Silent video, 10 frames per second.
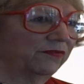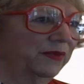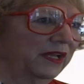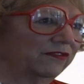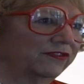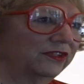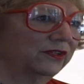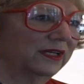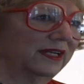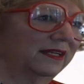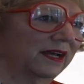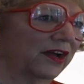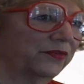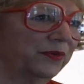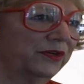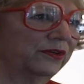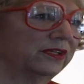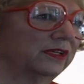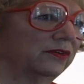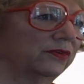of being fluid,
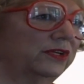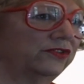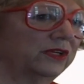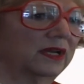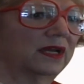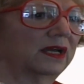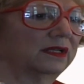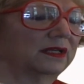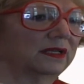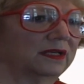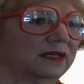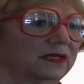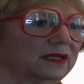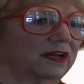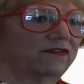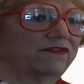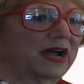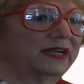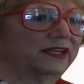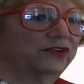entrepreneurial, reaching out,
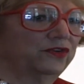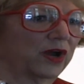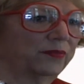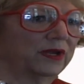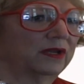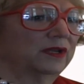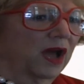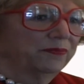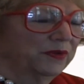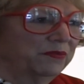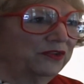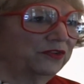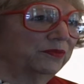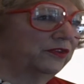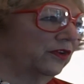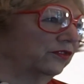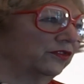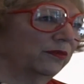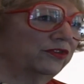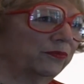finding new optimism is
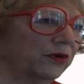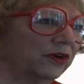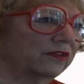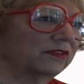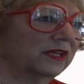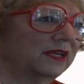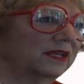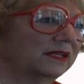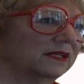so much a part of that.